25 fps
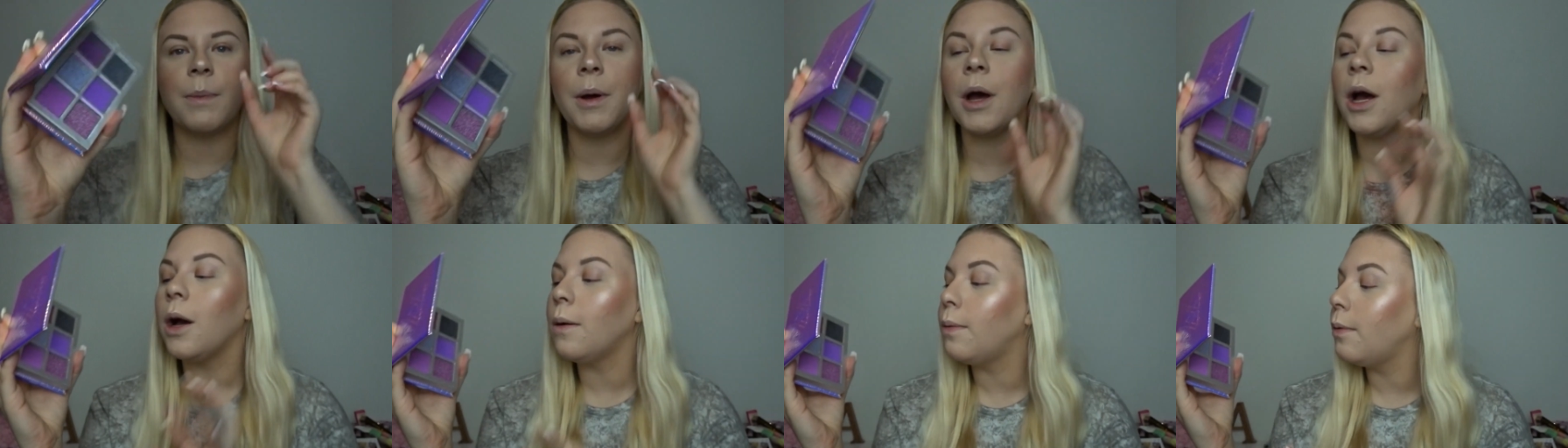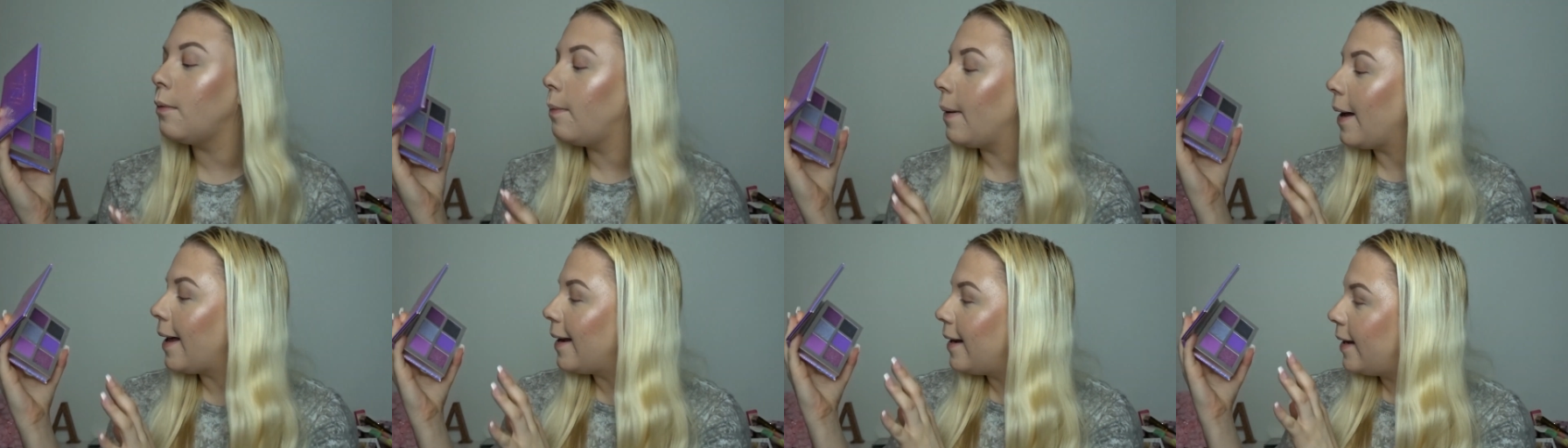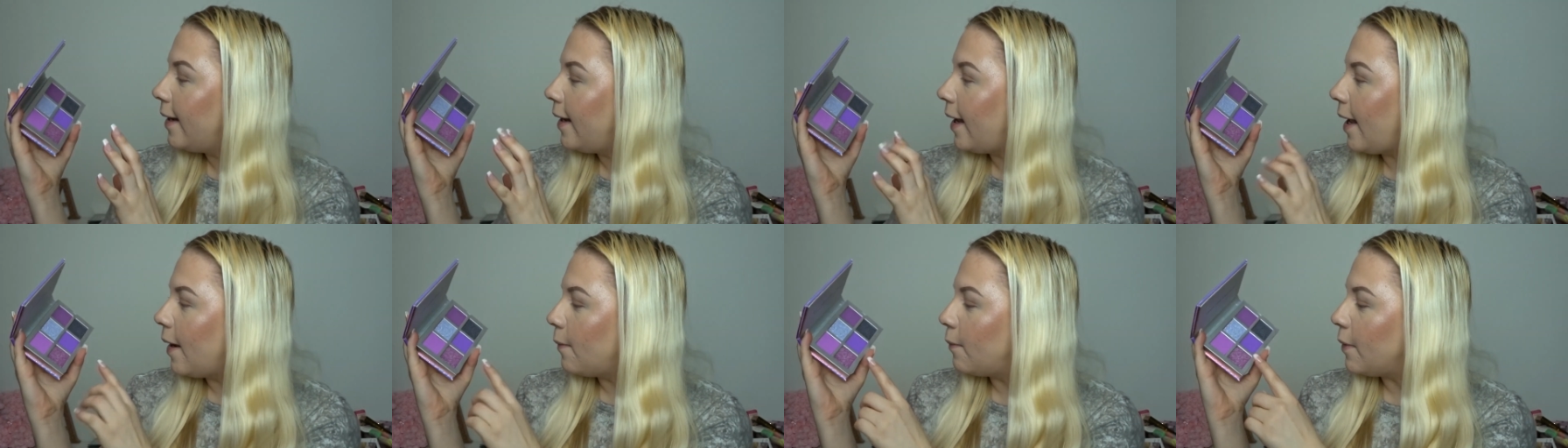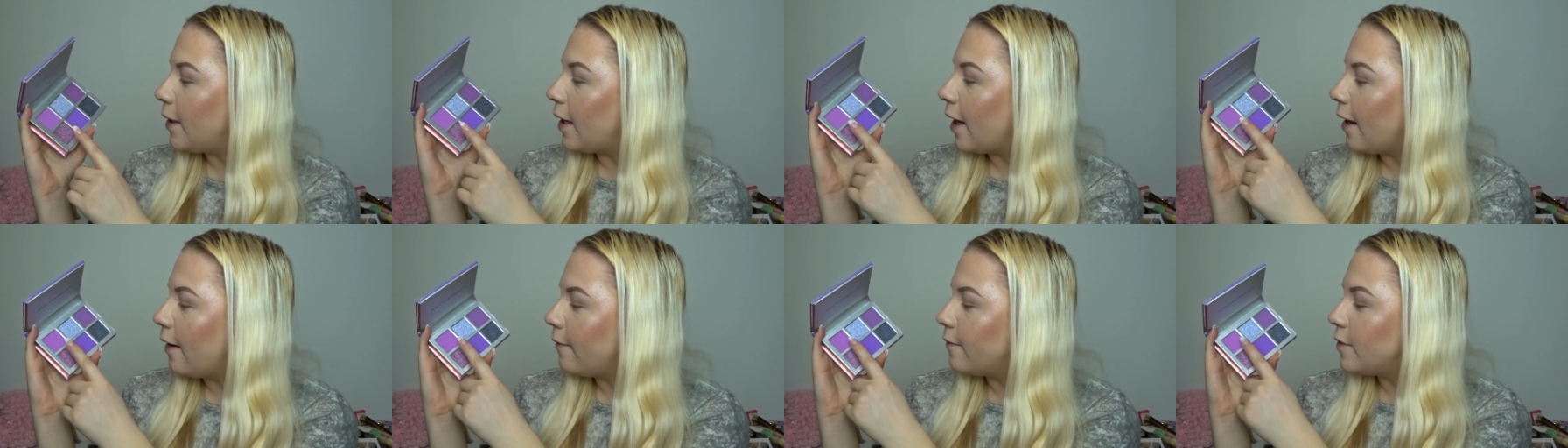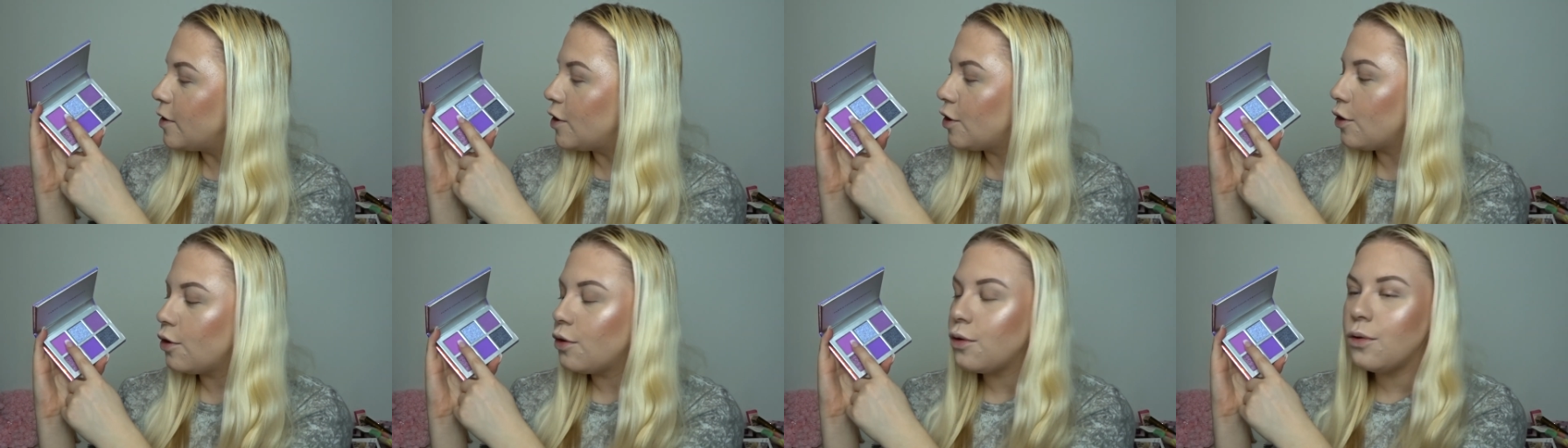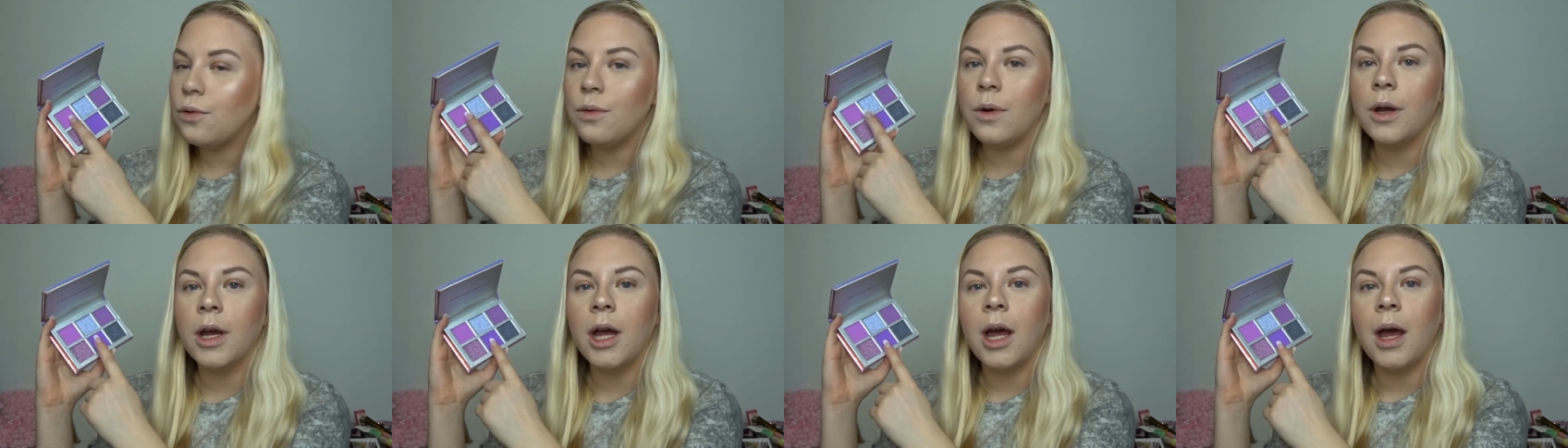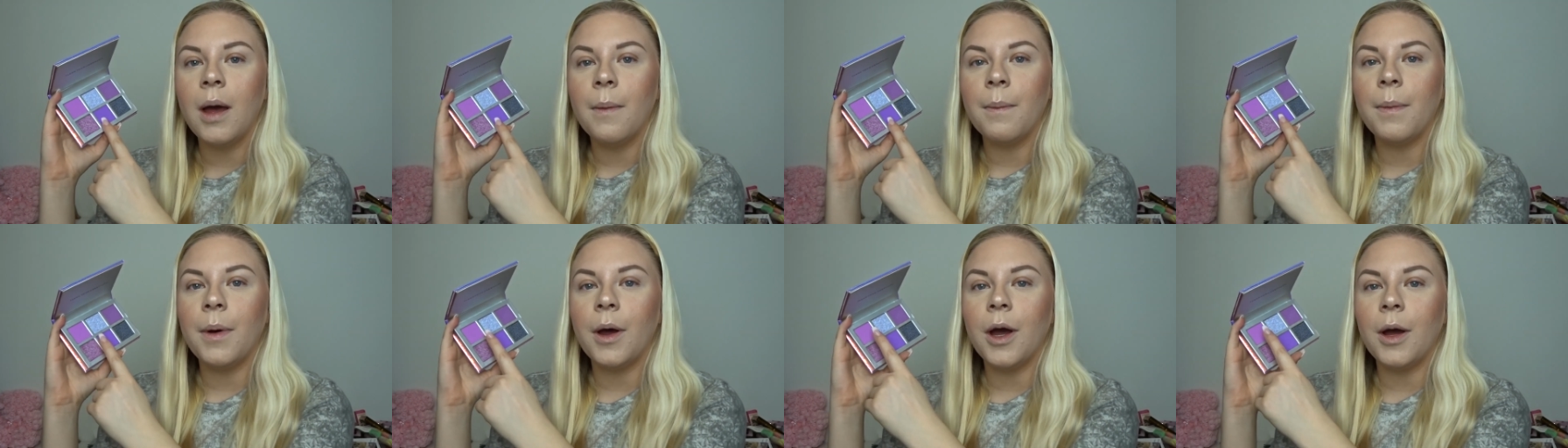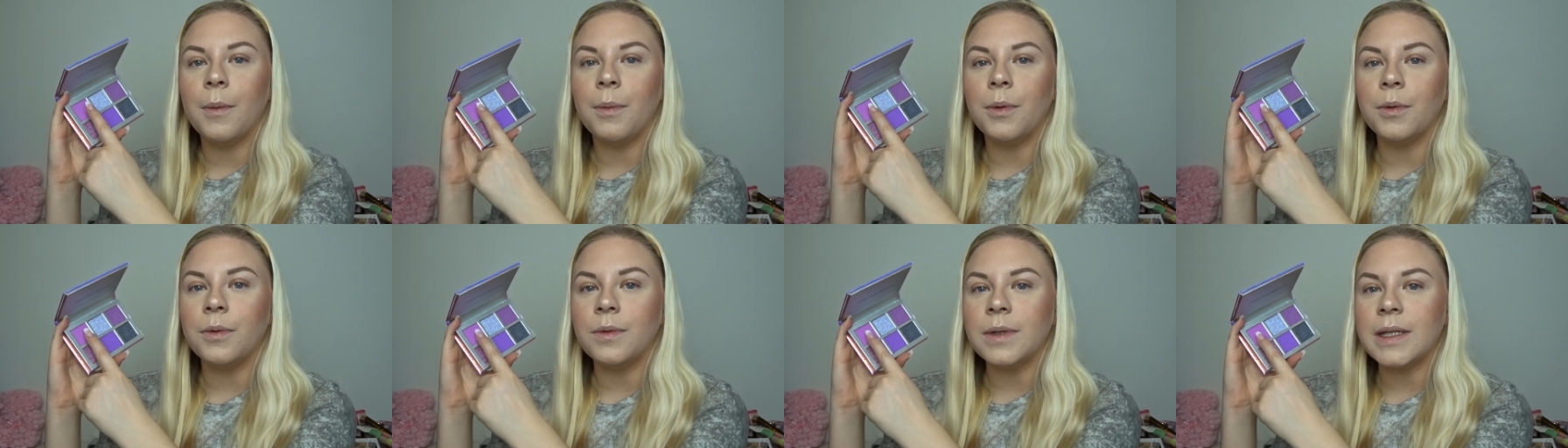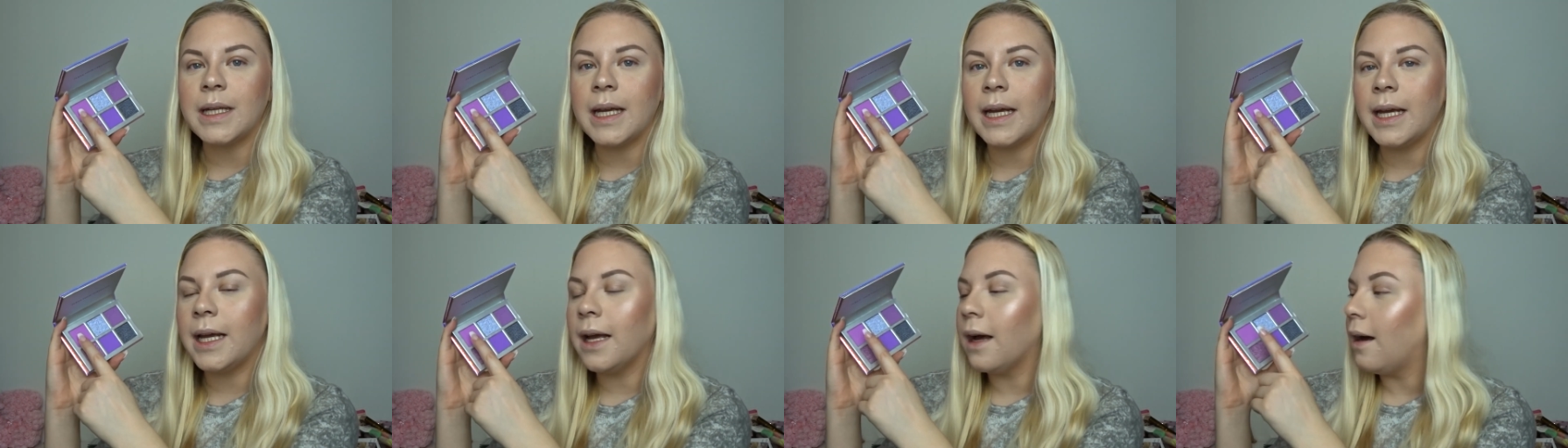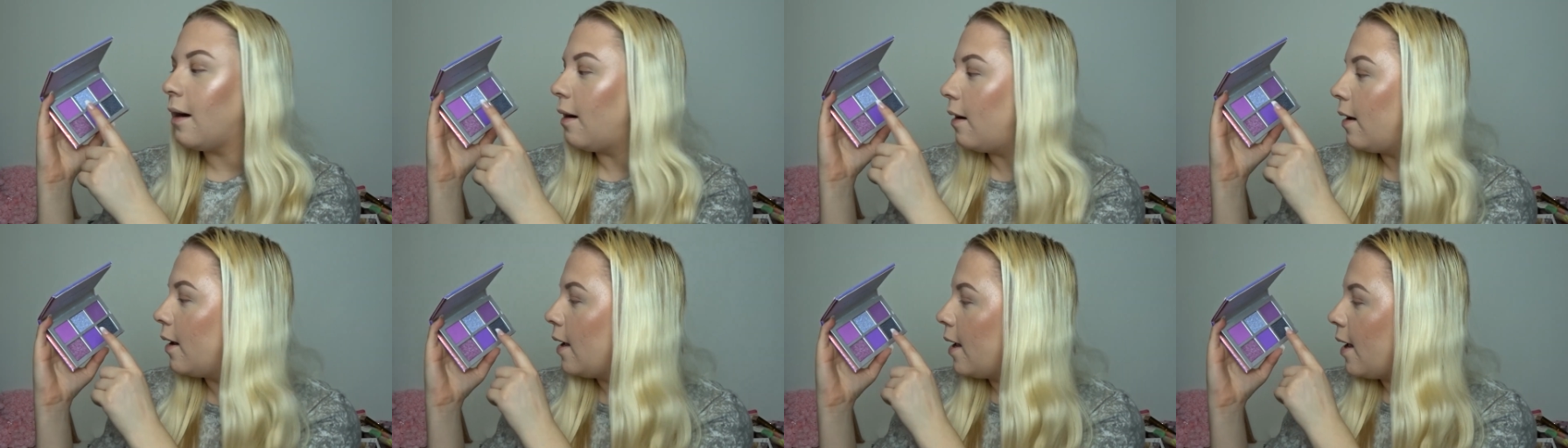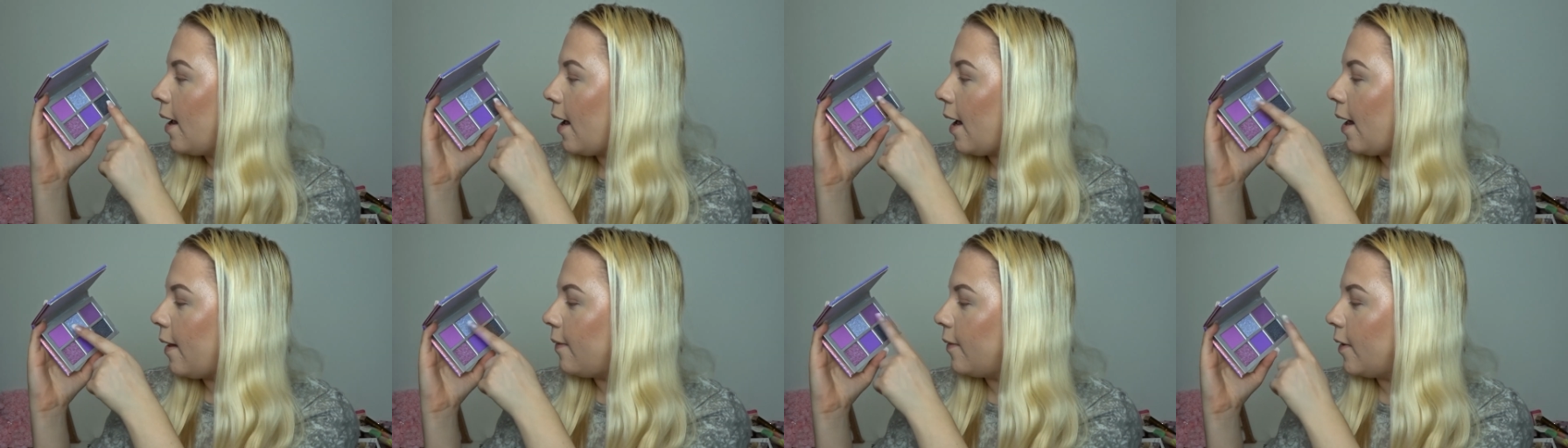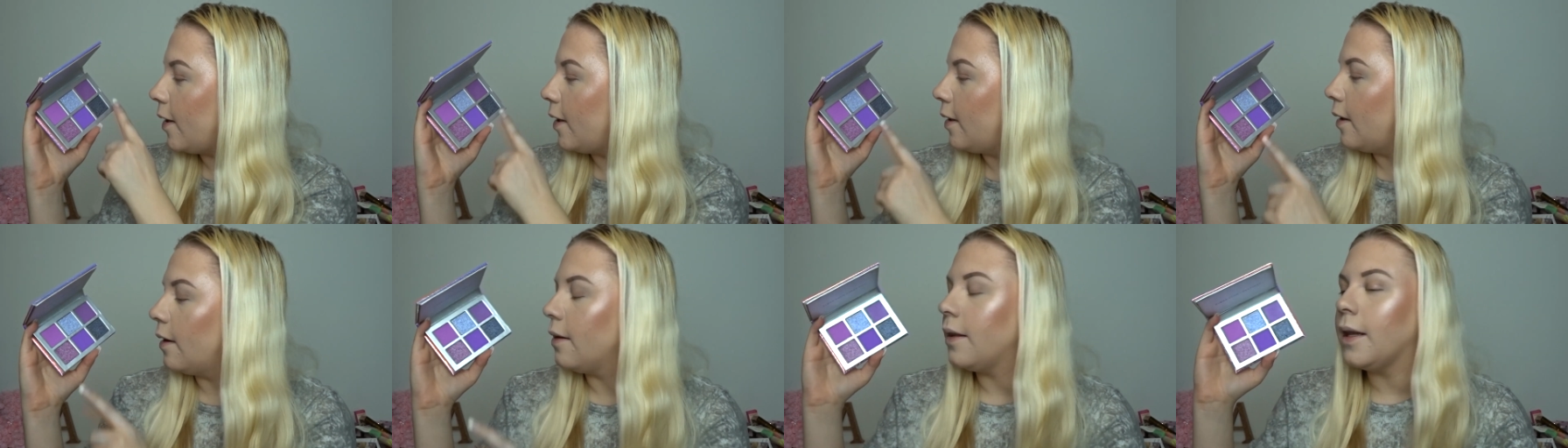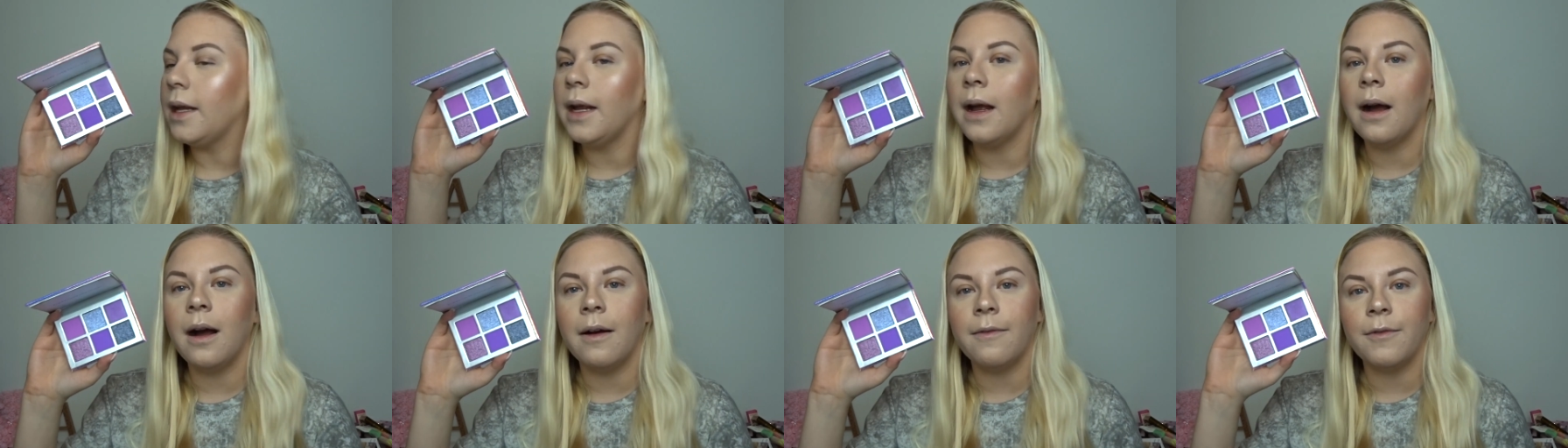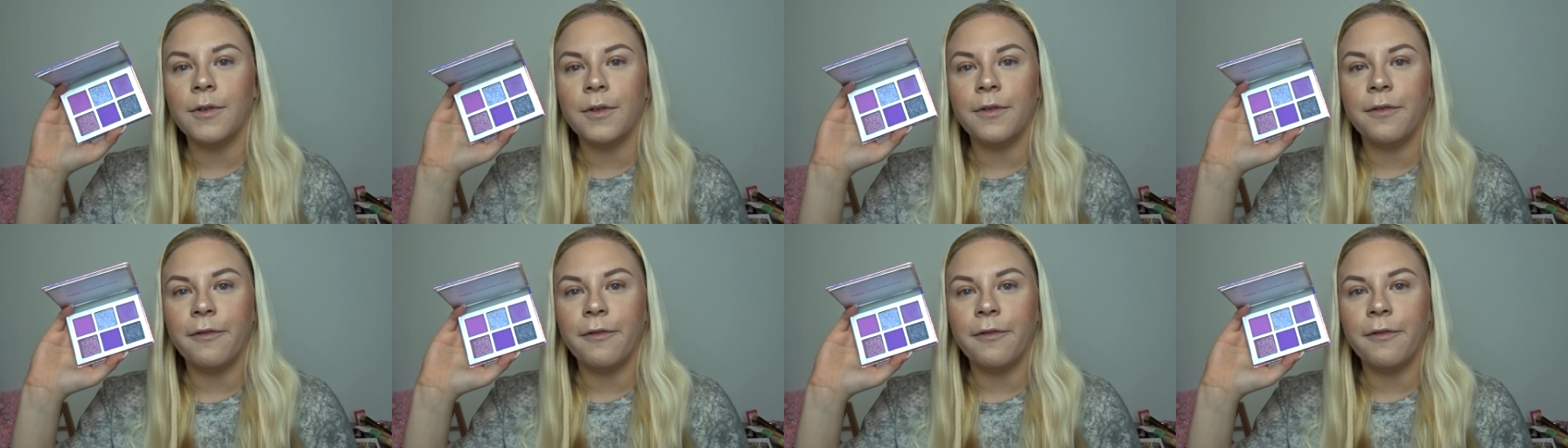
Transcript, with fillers: a purple palette and we have two purples here and then the other